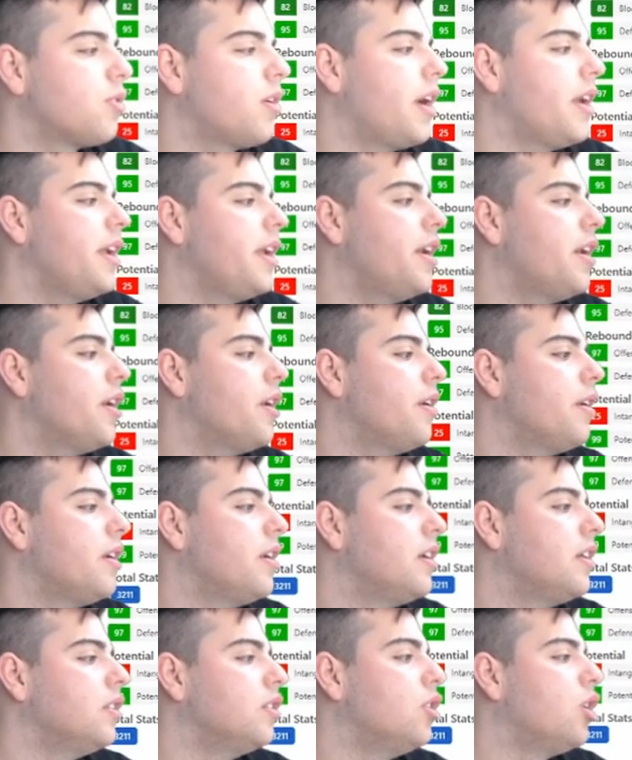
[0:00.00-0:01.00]
right here,
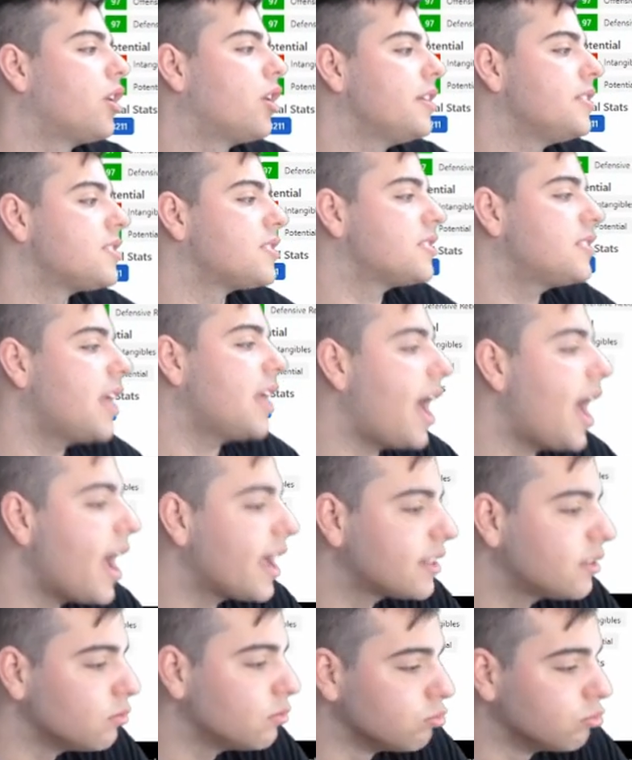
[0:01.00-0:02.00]
looking
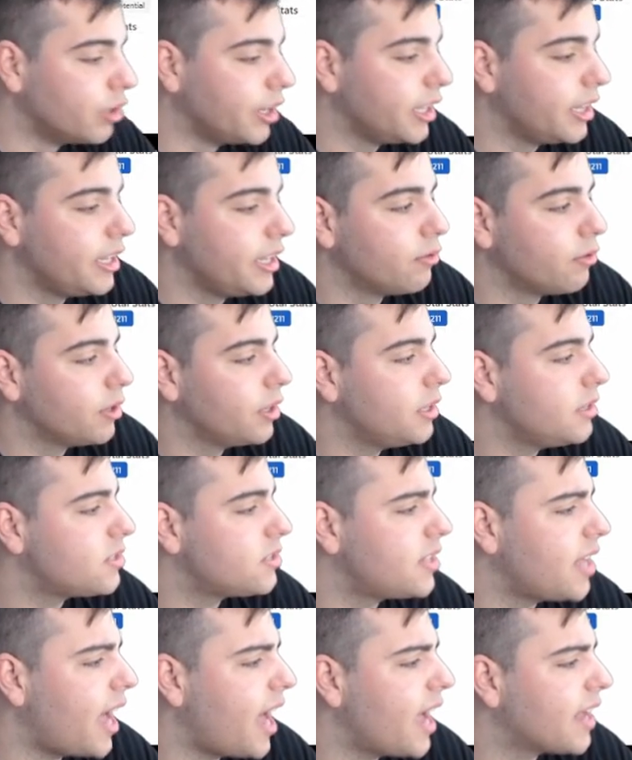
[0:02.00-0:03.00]
stacked, really, really
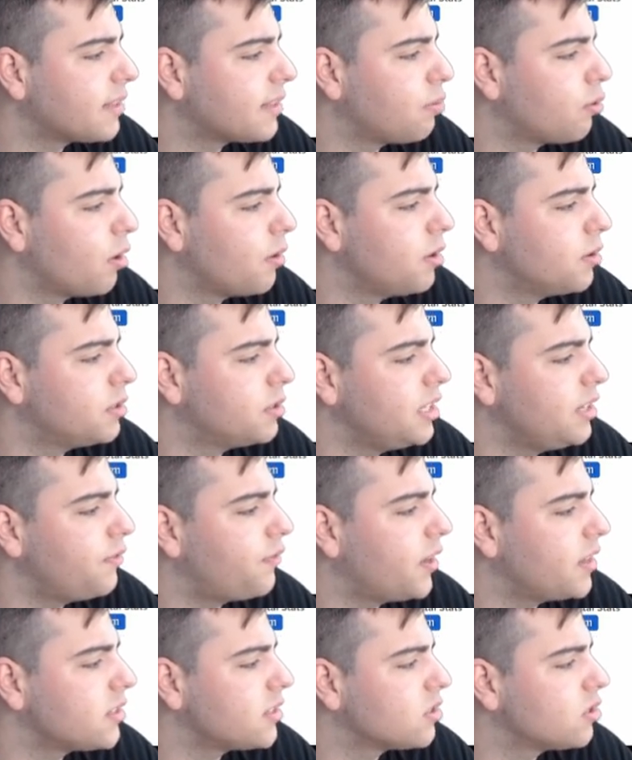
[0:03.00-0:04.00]
stacked. Perimeter
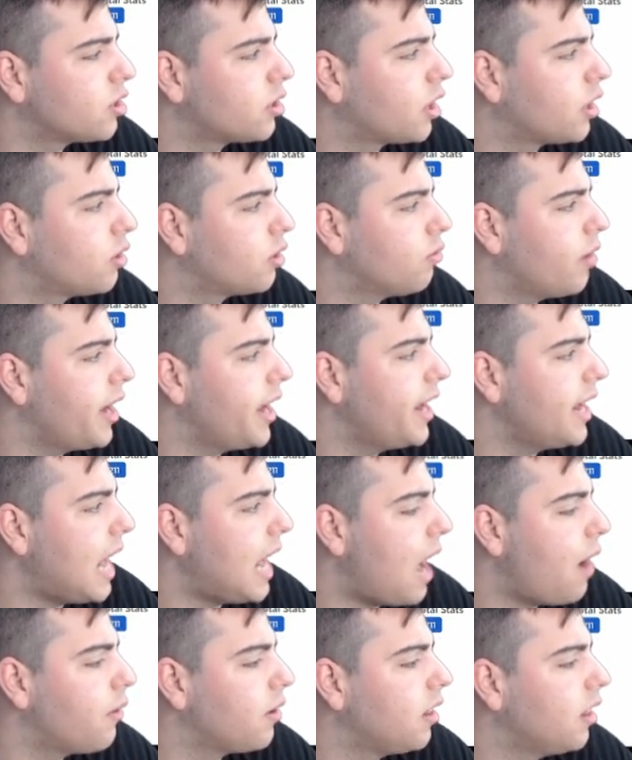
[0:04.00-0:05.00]
defense is looking great.
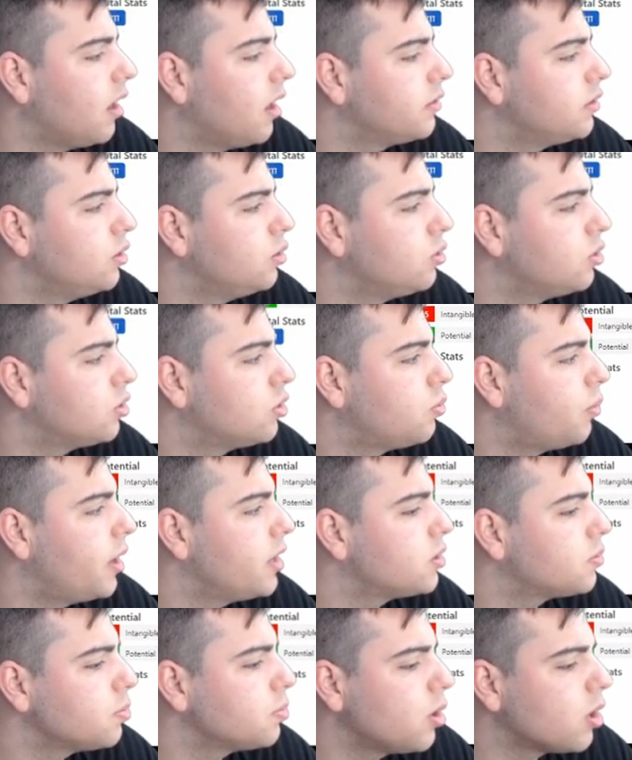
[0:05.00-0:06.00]
I would love to use this
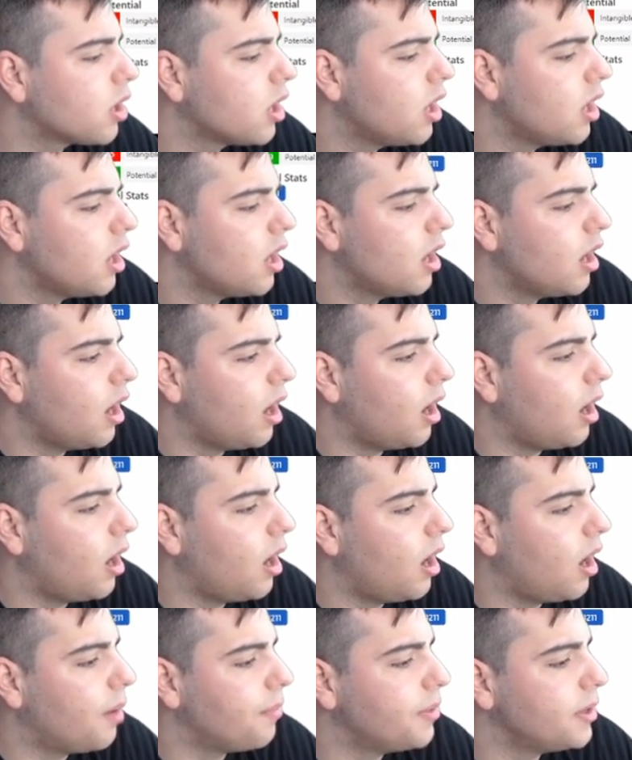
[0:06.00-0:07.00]
Westbrook.
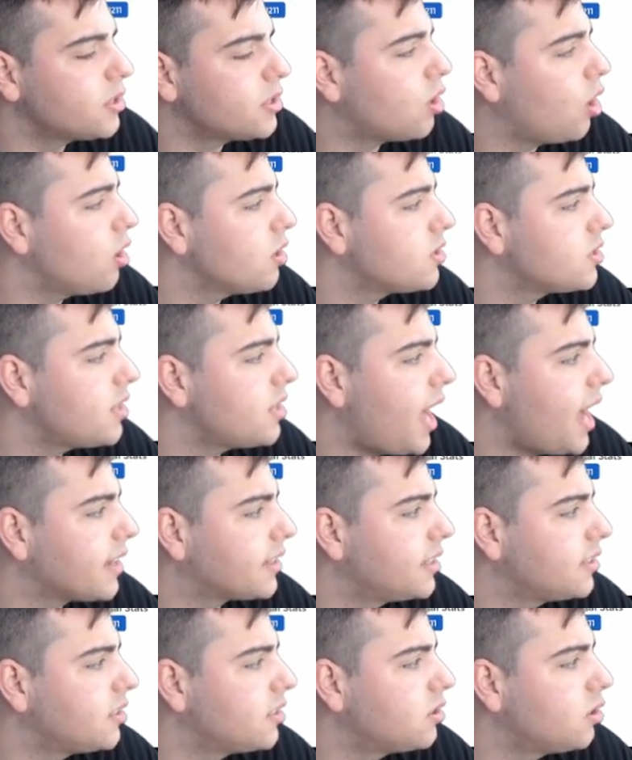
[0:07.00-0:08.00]
This card
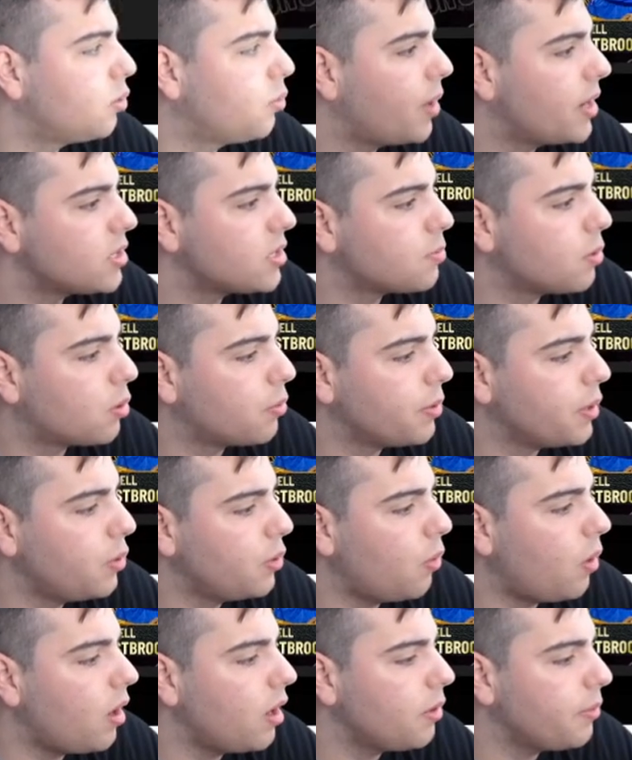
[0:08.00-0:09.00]
stacked. This is Westbrook we
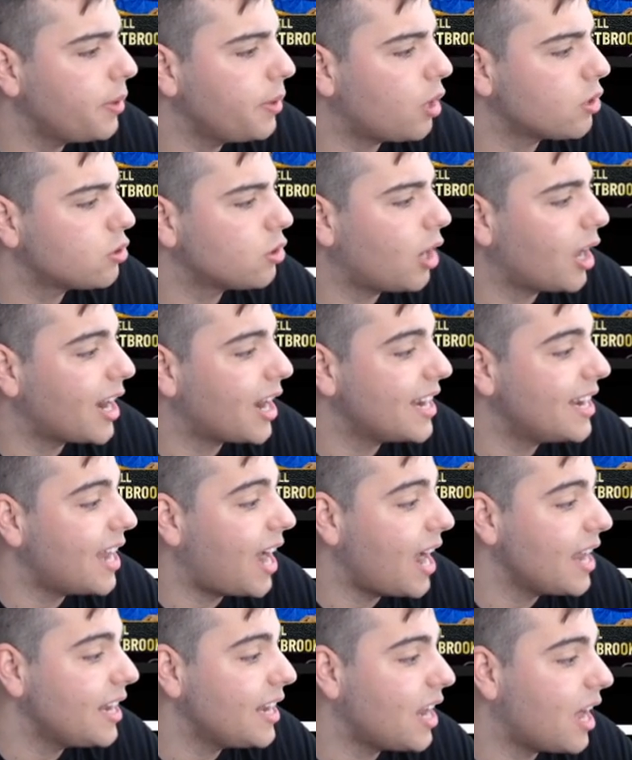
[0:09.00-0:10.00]
want. We also got a
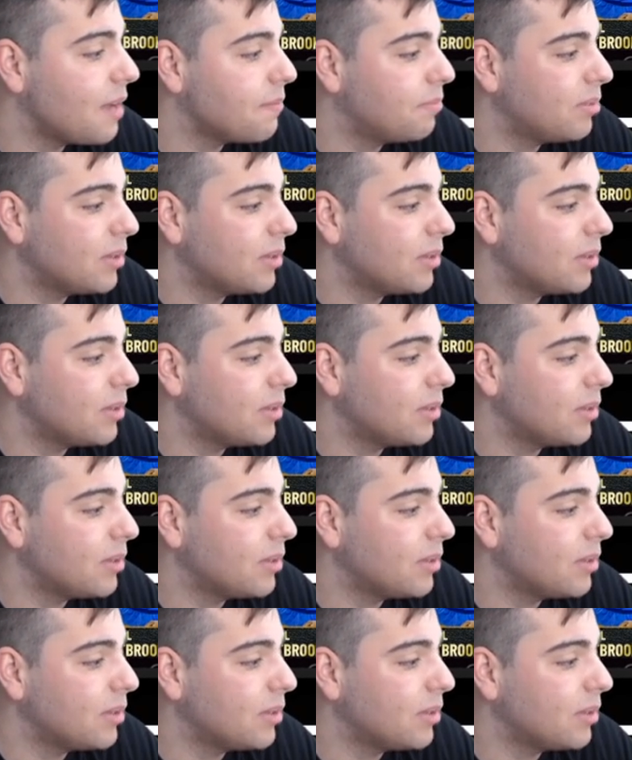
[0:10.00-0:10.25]
99